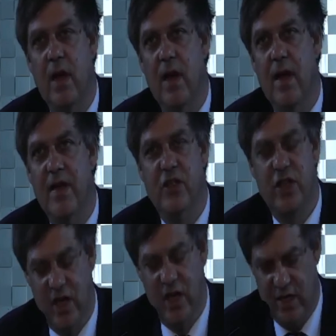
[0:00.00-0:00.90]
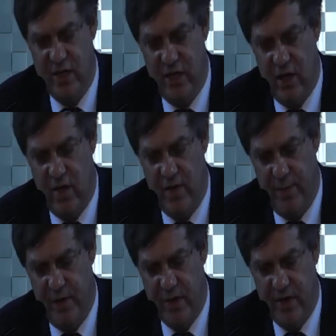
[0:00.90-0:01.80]
in charge of
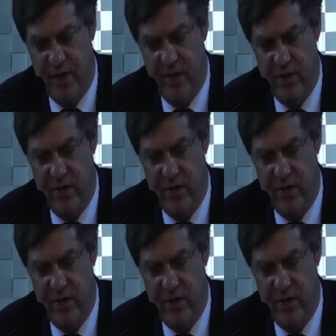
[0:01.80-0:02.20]
prosecution